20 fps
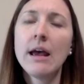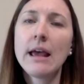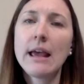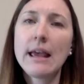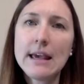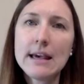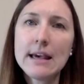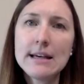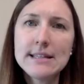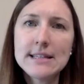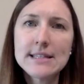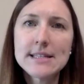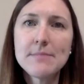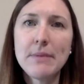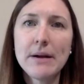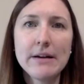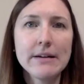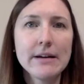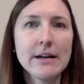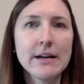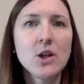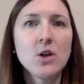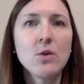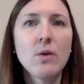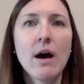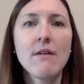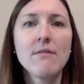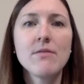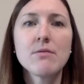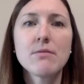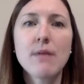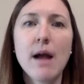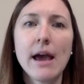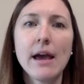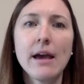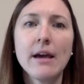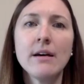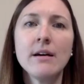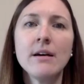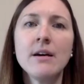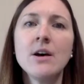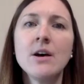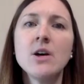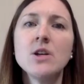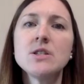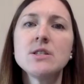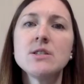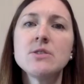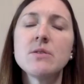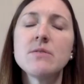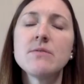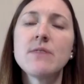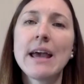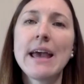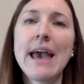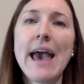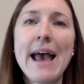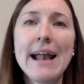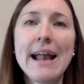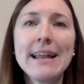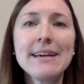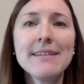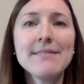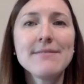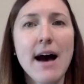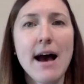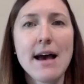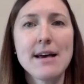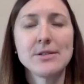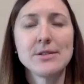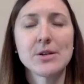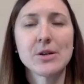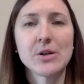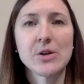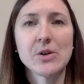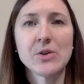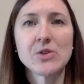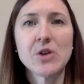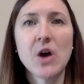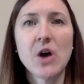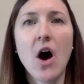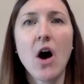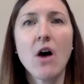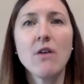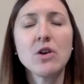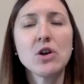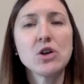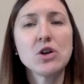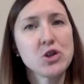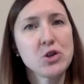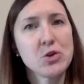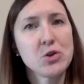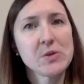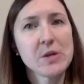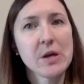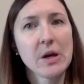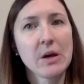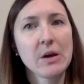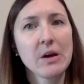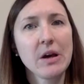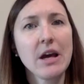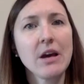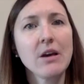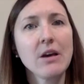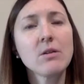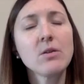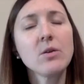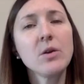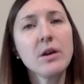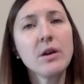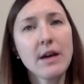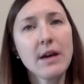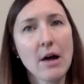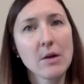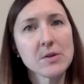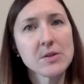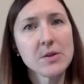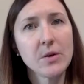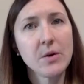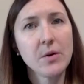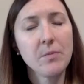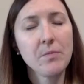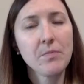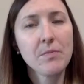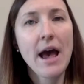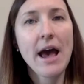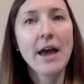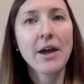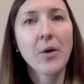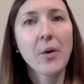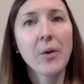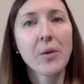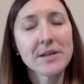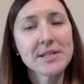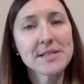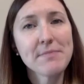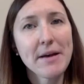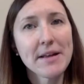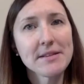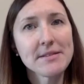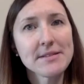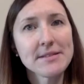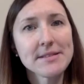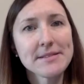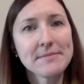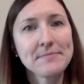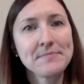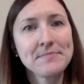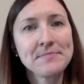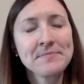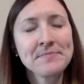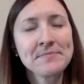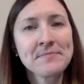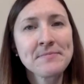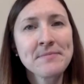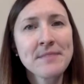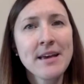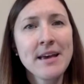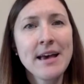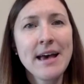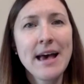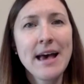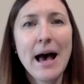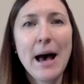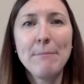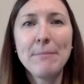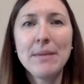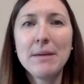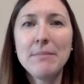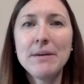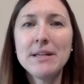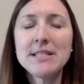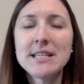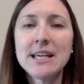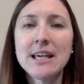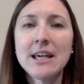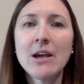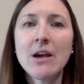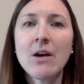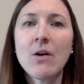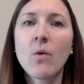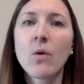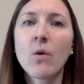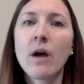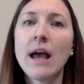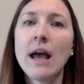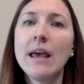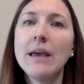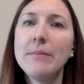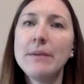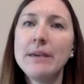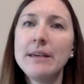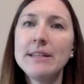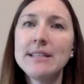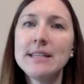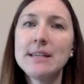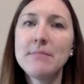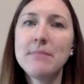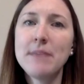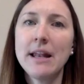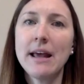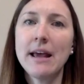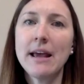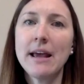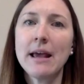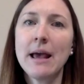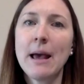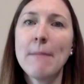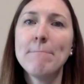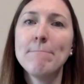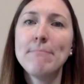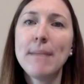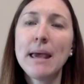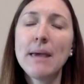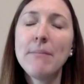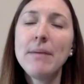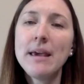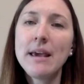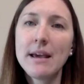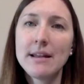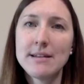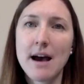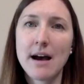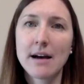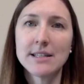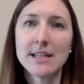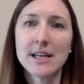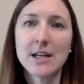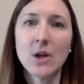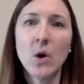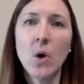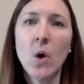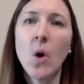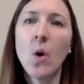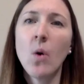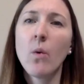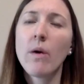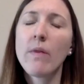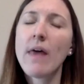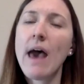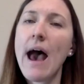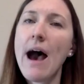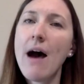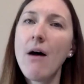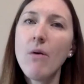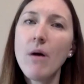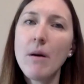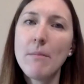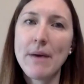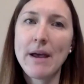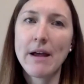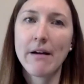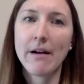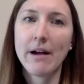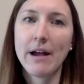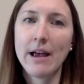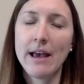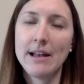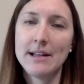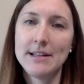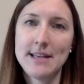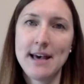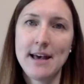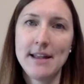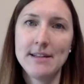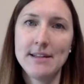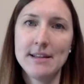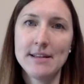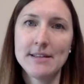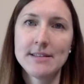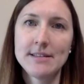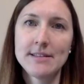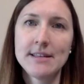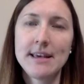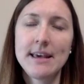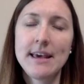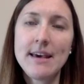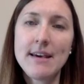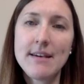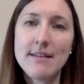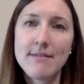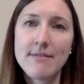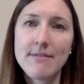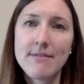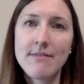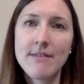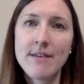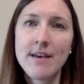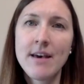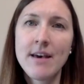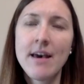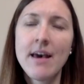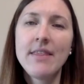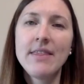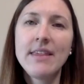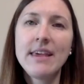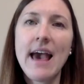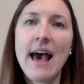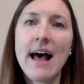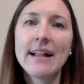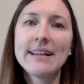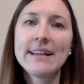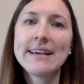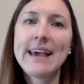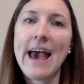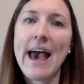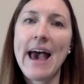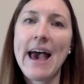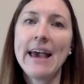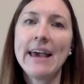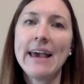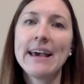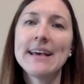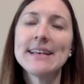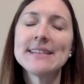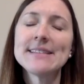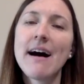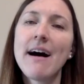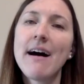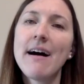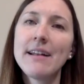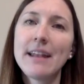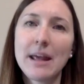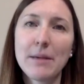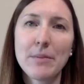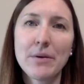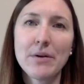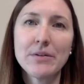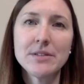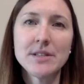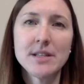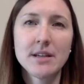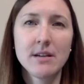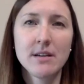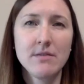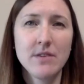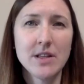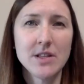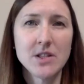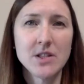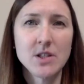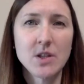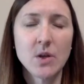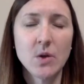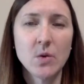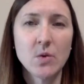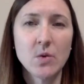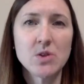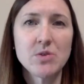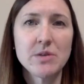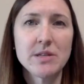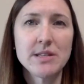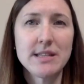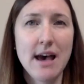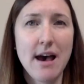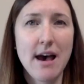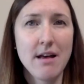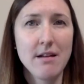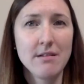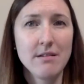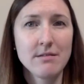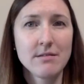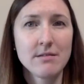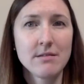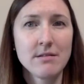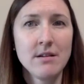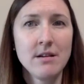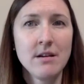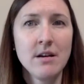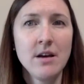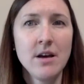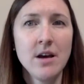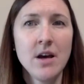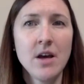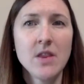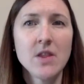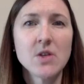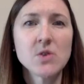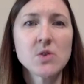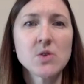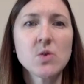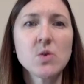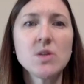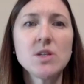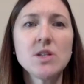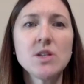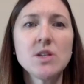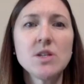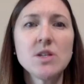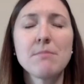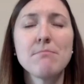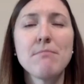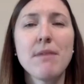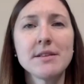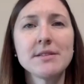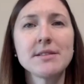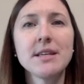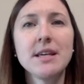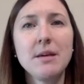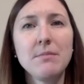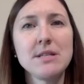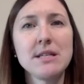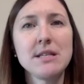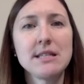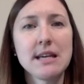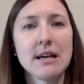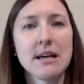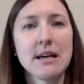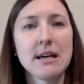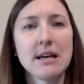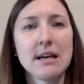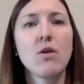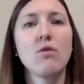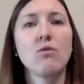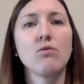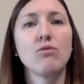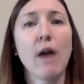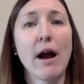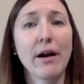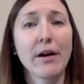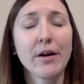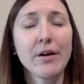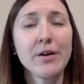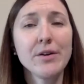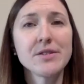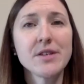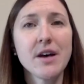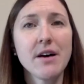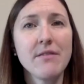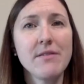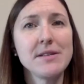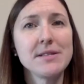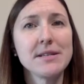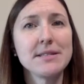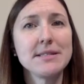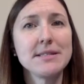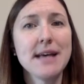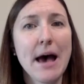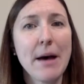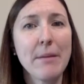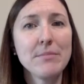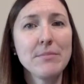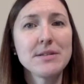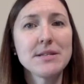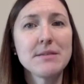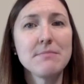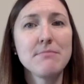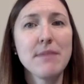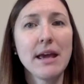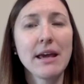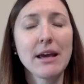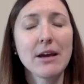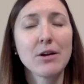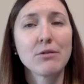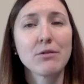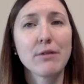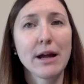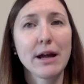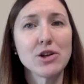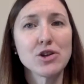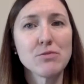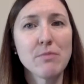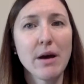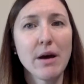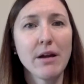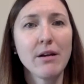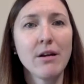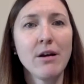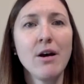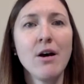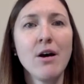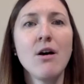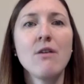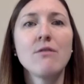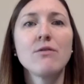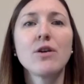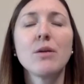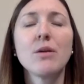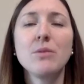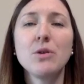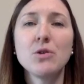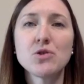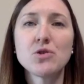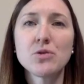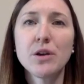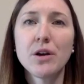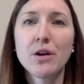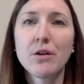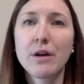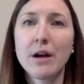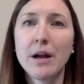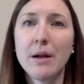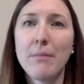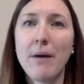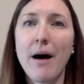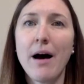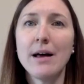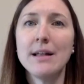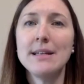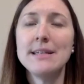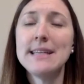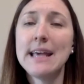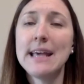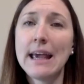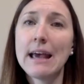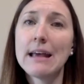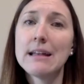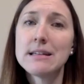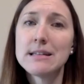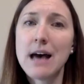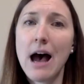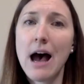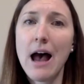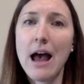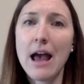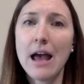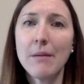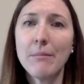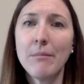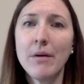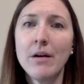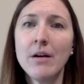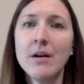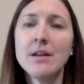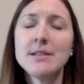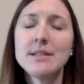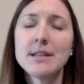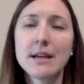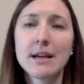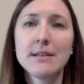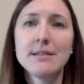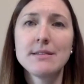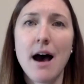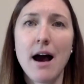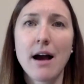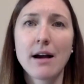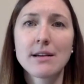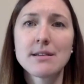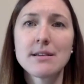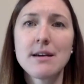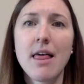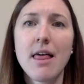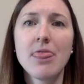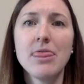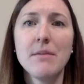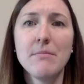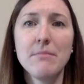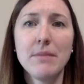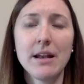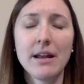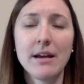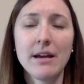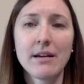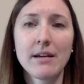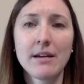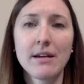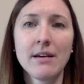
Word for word: And as a parent, you have the right to invite any advisors of your choosing, including counsel, at your own expense. A PPT or IAPT meeting may be conducted without a parent in attendance if the LEA is unable to convince you to attend. The school district must keep detailed records of its attempt to make an arrangement for a mutually agreed upon date and time to conduct the meeting.